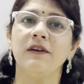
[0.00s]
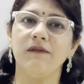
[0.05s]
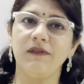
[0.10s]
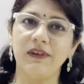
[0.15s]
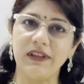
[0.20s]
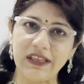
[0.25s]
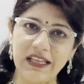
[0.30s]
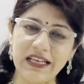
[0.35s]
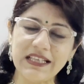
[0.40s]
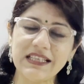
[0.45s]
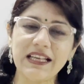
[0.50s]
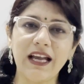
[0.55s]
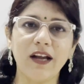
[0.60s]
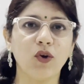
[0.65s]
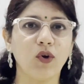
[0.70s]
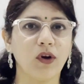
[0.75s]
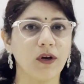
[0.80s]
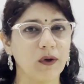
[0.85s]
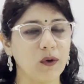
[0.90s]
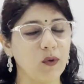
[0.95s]
With this, I
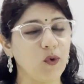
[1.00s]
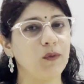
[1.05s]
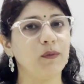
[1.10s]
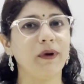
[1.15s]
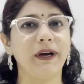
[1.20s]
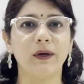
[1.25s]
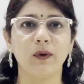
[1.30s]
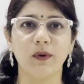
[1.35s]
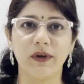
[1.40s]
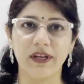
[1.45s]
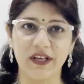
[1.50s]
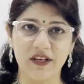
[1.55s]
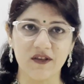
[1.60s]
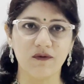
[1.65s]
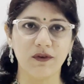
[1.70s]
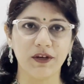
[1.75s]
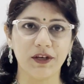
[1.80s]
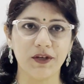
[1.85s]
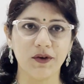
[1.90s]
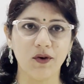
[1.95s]
conclude my today's
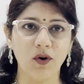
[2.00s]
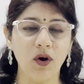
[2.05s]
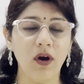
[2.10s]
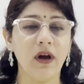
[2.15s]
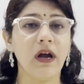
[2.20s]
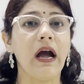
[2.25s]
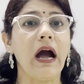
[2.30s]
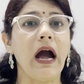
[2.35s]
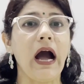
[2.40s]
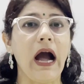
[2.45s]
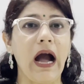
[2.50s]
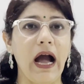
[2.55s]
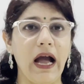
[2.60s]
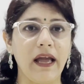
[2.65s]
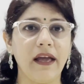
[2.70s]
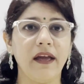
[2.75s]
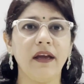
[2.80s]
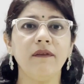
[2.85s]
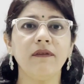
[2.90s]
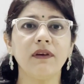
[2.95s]
video.
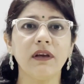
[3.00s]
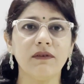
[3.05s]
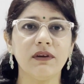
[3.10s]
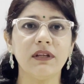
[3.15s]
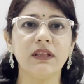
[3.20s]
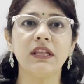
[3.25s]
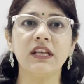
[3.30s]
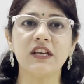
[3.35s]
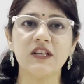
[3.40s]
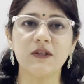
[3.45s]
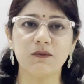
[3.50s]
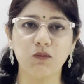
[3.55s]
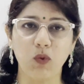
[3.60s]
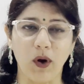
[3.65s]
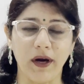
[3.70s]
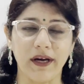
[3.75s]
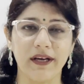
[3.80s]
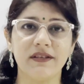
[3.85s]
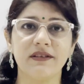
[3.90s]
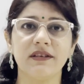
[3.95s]
I have given these
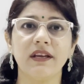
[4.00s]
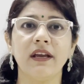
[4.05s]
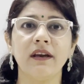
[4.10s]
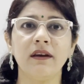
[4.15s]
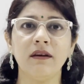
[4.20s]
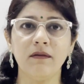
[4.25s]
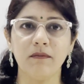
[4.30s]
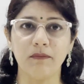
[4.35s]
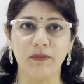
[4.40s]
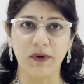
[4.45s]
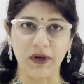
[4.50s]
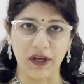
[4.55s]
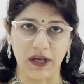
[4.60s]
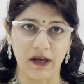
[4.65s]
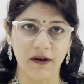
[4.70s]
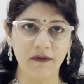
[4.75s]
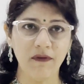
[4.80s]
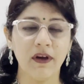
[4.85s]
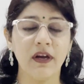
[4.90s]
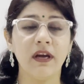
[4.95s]
points in
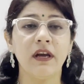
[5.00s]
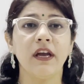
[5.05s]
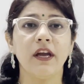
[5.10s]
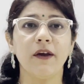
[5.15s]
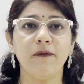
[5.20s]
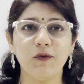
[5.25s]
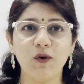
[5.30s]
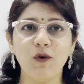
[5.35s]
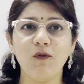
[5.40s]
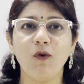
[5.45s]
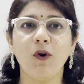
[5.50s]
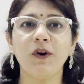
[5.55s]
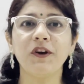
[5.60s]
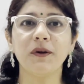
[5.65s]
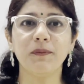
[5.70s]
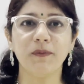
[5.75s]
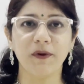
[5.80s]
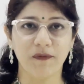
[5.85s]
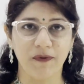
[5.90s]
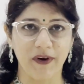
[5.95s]
brief. If you
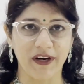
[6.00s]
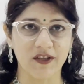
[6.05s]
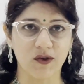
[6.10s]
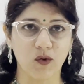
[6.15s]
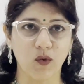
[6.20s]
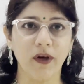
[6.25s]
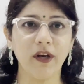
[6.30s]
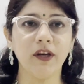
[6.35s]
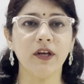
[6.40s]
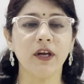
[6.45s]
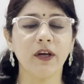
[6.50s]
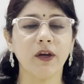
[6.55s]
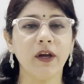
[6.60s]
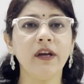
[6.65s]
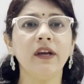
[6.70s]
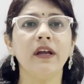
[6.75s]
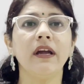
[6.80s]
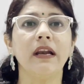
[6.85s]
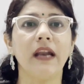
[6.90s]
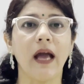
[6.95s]
want a perfect square, you
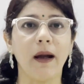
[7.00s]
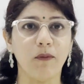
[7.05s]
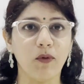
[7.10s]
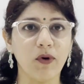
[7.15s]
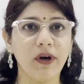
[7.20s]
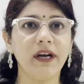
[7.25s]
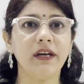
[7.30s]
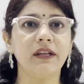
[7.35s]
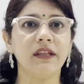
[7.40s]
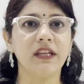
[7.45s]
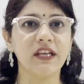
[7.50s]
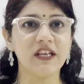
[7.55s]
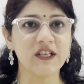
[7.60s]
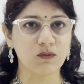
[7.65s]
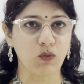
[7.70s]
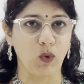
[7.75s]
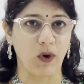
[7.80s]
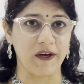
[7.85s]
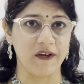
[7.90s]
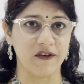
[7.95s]
can elaborate
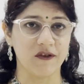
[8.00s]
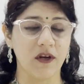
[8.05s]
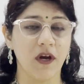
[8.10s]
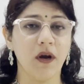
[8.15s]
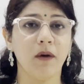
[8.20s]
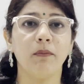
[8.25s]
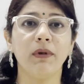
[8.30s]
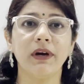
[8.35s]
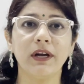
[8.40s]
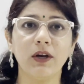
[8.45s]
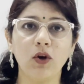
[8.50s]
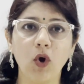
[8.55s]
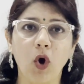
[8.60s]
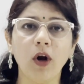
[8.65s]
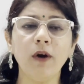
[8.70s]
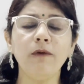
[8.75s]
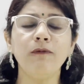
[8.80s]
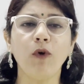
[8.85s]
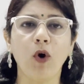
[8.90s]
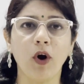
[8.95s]
these points. But
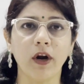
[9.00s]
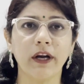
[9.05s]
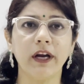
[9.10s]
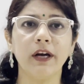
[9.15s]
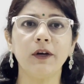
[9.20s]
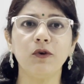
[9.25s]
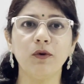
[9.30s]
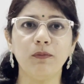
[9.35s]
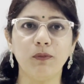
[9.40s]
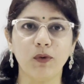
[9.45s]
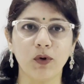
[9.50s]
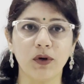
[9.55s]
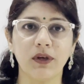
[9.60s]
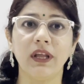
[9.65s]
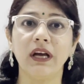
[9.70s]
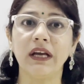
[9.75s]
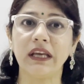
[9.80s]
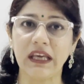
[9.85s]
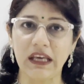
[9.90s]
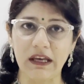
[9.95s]
don't forget to put
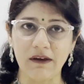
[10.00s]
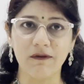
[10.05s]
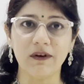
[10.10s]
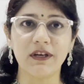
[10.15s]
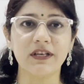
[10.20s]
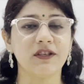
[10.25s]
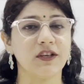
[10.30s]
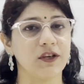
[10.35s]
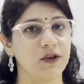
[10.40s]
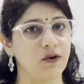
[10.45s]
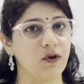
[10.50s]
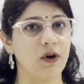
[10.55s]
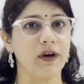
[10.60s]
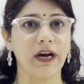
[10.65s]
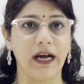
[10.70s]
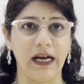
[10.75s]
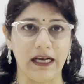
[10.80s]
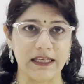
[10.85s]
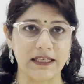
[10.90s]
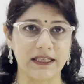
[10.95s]
the keywords in
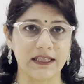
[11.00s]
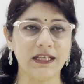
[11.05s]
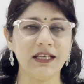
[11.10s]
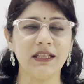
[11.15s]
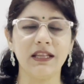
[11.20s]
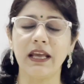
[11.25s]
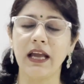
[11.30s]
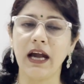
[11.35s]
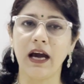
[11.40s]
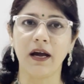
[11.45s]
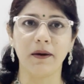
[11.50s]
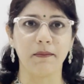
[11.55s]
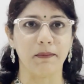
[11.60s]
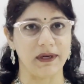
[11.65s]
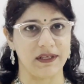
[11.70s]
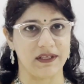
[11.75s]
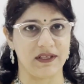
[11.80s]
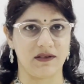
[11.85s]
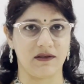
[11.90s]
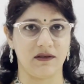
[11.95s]
your answer. They are
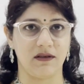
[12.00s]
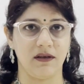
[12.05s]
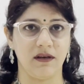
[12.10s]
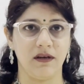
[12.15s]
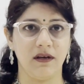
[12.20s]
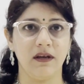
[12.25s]
must.